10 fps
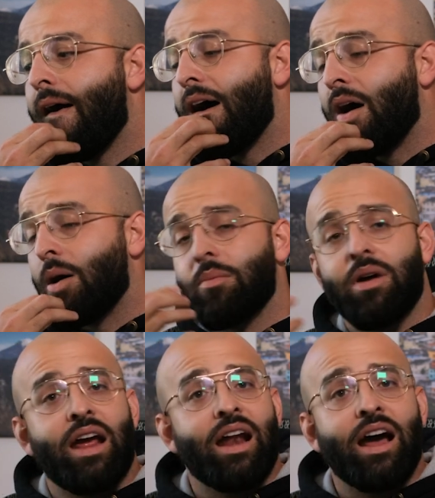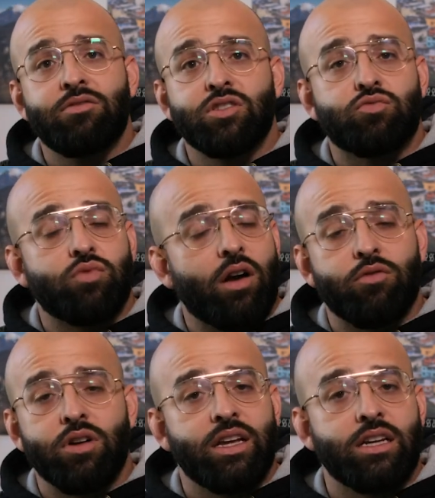And I've
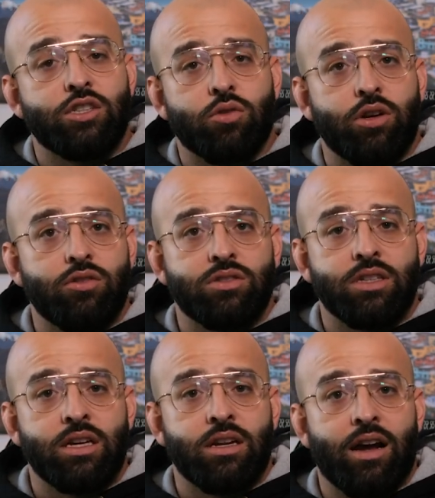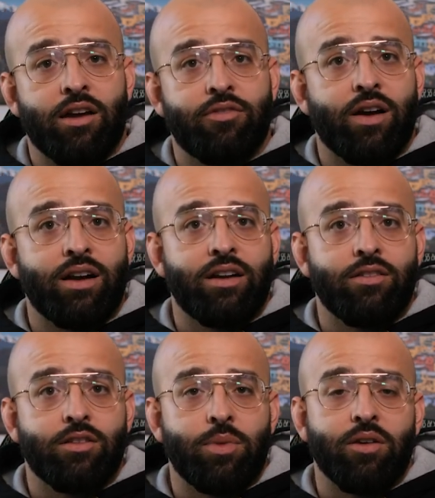really enjoyed using it. I find
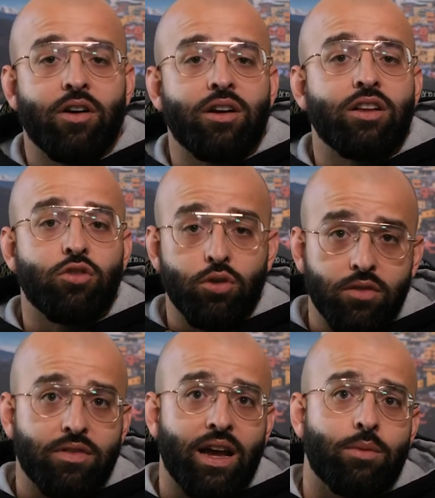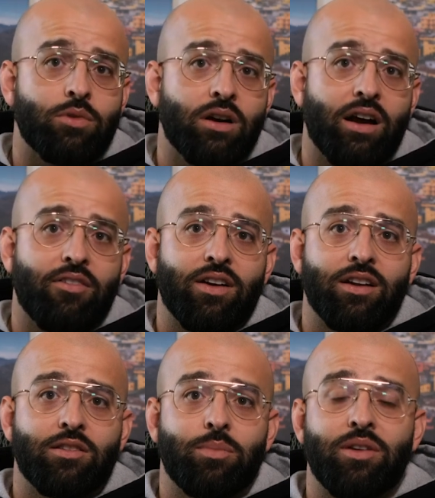it to be a very intuitive camera. I find
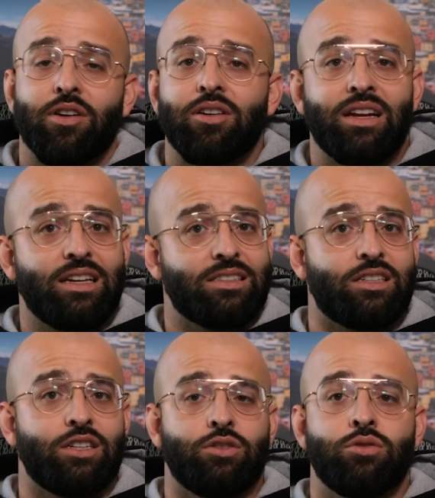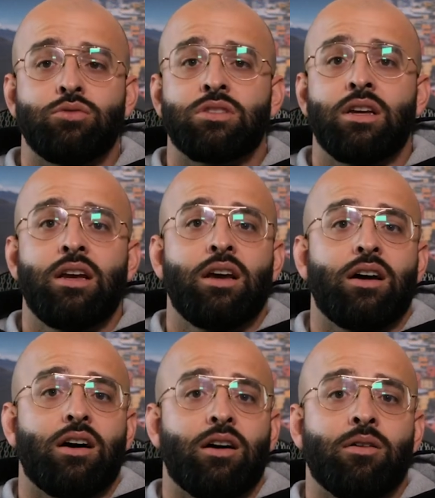it to be very easy to use.
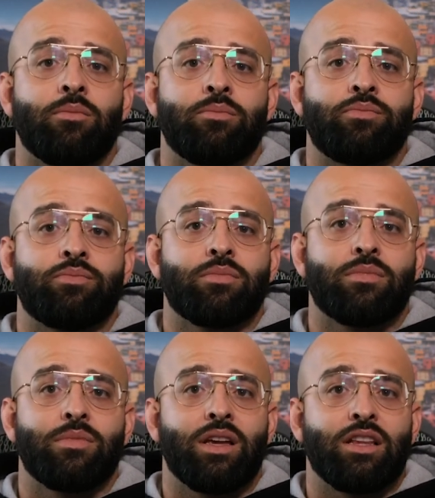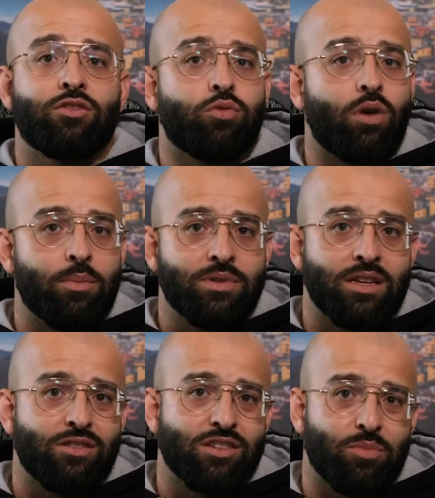It's crop
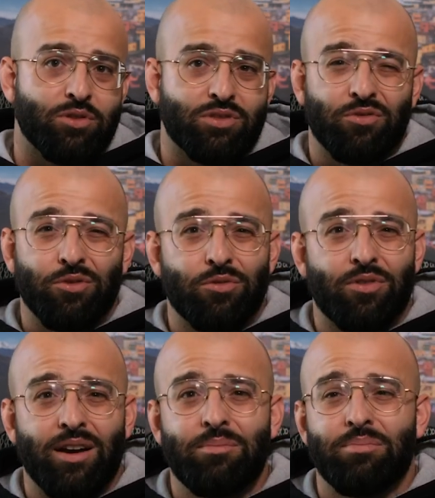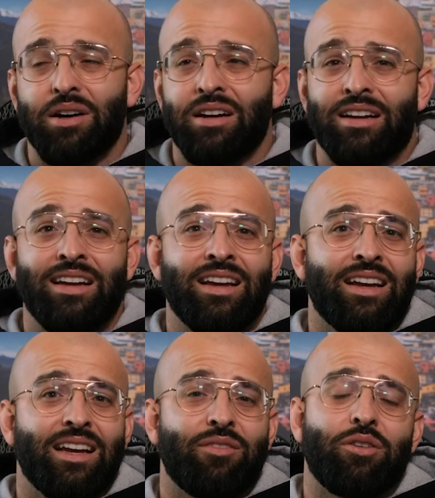sensor as opposed to full frame, but
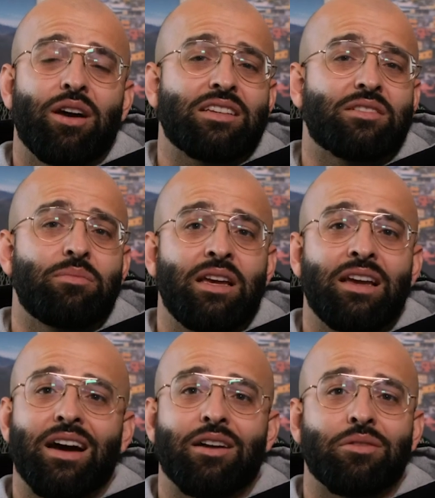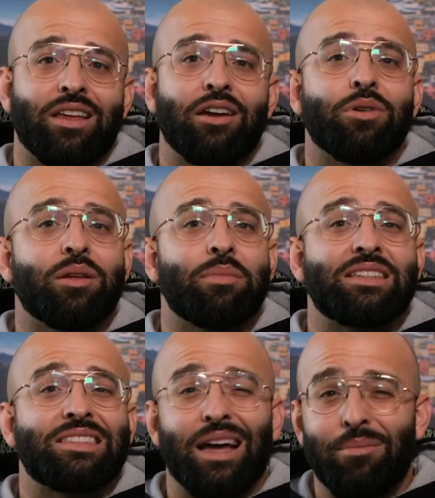if you ask me, I don't think it really
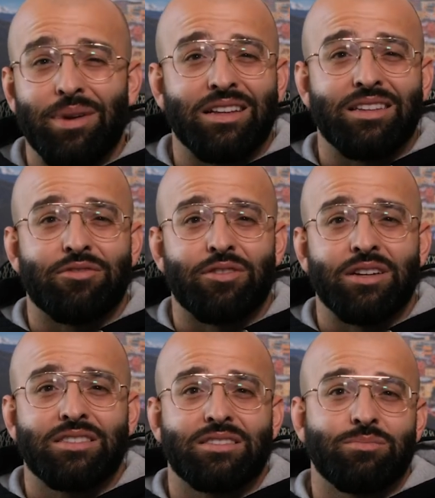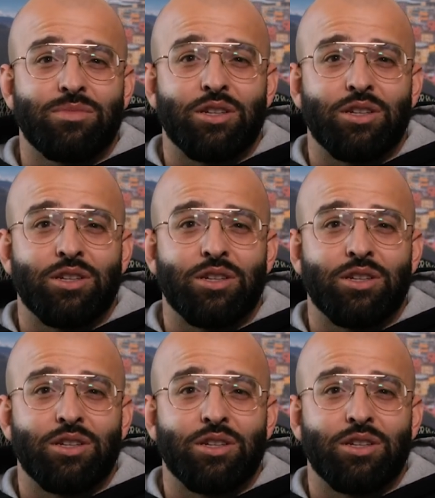makes that big a difference.